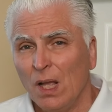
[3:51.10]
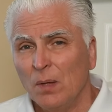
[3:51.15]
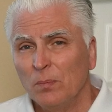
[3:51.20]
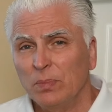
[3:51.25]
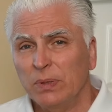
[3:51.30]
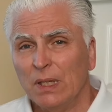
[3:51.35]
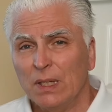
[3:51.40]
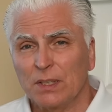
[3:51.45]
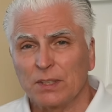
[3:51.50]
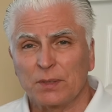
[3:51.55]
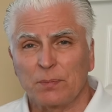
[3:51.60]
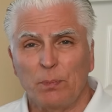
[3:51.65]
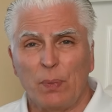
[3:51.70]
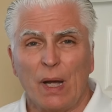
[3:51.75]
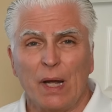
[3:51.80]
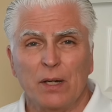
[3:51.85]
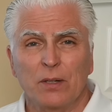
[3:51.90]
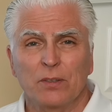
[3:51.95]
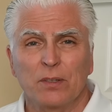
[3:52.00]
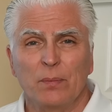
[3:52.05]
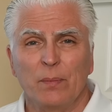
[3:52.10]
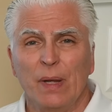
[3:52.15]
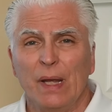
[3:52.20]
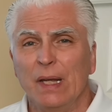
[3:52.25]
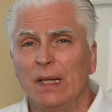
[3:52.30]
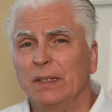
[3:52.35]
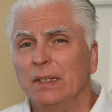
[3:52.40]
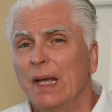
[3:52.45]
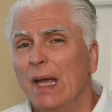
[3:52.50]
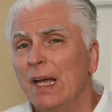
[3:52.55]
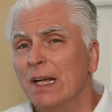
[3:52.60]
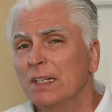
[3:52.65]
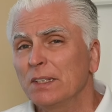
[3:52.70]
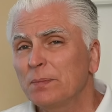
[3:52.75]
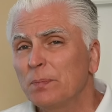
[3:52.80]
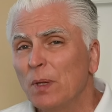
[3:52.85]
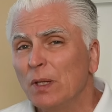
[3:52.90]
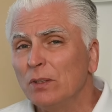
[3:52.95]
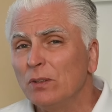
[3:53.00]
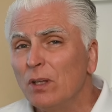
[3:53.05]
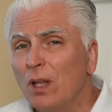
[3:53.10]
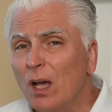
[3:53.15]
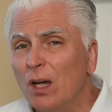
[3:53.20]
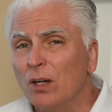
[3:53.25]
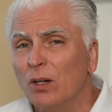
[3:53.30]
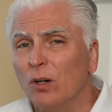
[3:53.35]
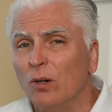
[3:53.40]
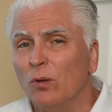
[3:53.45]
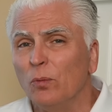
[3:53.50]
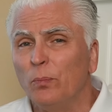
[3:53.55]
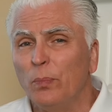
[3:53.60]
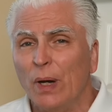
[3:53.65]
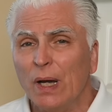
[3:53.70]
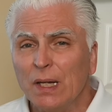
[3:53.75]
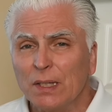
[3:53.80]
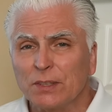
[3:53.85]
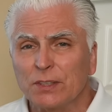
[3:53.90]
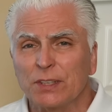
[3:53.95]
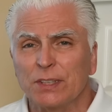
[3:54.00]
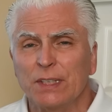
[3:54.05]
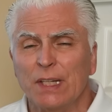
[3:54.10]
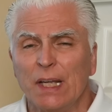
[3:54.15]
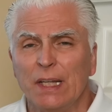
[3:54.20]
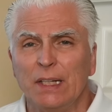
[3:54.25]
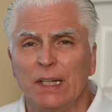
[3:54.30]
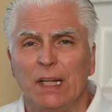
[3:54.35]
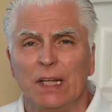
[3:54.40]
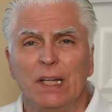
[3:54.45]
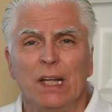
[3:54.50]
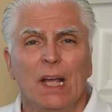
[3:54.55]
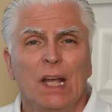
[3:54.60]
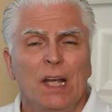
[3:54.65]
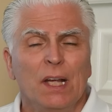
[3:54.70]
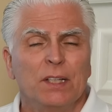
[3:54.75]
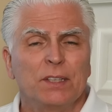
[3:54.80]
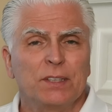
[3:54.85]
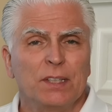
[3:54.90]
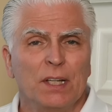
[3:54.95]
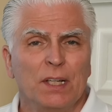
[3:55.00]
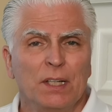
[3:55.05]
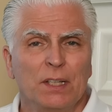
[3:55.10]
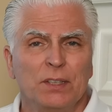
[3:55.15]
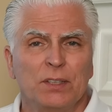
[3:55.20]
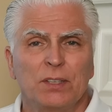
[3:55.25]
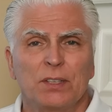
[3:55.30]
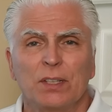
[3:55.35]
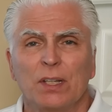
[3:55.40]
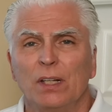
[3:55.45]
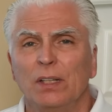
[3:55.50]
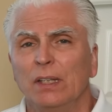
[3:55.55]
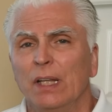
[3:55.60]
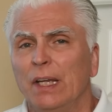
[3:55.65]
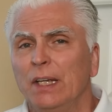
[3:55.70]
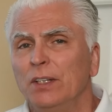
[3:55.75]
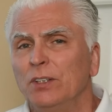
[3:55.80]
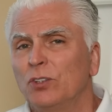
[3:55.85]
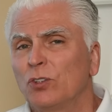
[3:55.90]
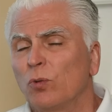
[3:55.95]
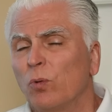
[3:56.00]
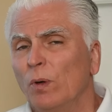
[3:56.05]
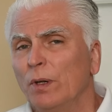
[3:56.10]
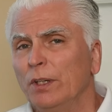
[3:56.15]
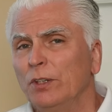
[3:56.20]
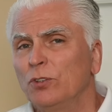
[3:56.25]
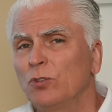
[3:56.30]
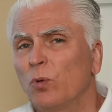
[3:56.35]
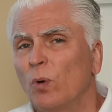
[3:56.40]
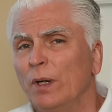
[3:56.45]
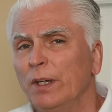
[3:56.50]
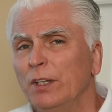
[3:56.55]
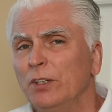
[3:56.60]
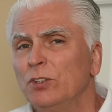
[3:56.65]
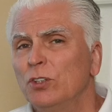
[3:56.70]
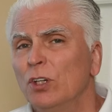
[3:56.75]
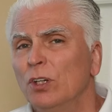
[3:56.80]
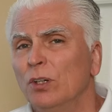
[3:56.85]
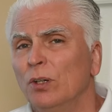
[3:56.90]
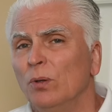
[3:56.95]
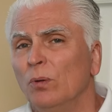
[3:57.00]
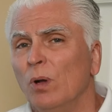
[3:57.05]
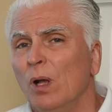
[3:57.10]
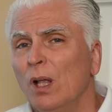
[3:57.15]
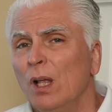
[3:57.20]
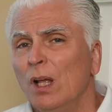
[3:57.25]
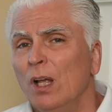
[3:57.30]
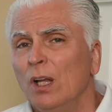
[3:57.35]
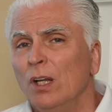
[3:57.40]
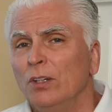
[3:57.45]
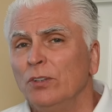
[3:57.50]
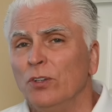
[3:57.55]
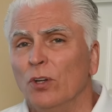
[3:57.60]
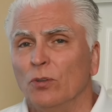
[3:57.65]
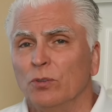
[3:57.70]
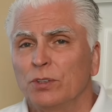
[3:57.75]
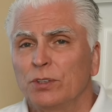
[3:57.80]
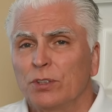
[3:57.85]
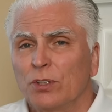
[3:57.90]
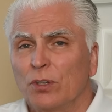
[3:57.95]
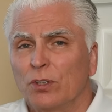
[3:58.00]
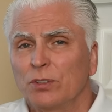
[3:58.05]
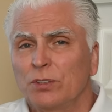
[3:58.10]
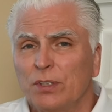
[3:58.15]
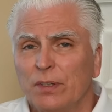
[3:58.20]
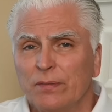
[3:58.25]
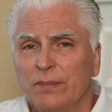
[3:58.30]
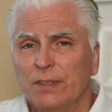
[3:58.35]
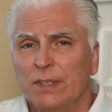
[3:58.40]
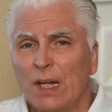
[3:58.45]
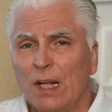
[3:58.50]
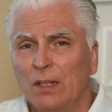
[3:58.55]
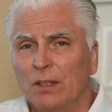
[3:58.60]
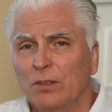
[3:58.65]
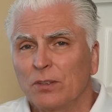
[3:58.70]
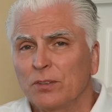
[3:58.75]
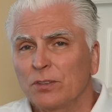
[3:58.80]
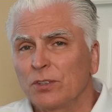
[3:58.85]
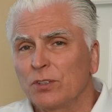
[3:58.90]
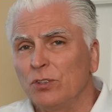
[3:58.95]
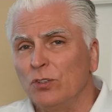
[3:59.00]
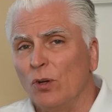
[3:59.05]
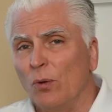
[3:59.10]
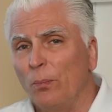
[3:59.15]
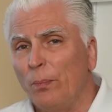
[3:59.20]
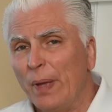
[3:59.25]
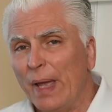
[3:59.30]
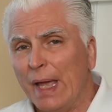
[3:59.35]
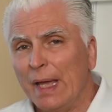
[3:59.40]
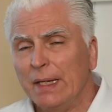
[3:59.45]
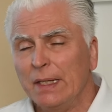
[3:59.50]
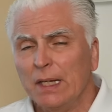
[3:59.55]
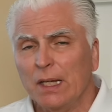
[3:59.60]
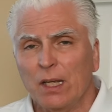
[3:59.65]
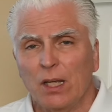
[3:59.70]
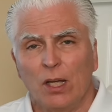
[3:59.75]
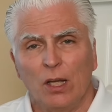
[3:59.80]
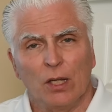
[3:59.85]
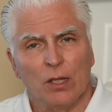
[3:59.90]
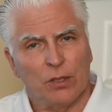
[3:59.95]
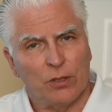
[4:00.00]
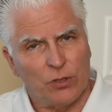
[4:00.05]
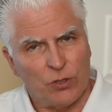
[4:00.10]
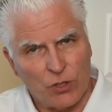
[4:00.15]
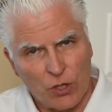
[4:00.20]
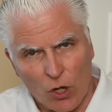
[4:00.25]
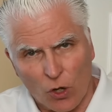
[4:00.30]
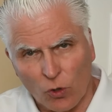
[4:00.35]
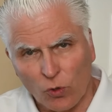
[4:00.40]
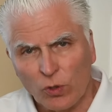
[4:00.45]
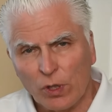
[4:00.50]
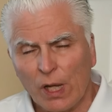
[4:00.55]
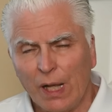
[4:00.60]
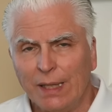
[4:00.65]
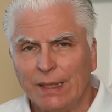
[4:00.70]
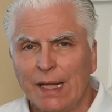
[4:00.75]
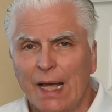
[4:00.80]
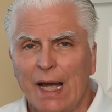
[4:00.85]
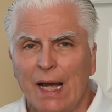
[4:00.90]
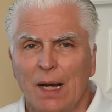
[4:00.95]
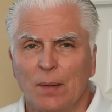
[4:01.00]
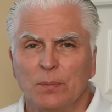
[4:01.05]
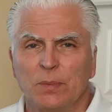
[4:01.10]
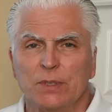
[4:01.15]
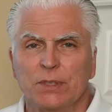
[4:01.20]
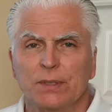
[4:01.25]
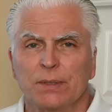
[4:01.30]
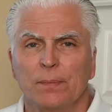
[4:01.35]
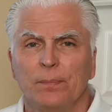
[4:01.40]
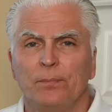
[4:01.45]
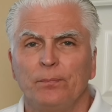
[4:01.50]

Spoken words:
Plus, buyer demand has been low but steady since late 2022. No surge of sellers, no panic, no collapse.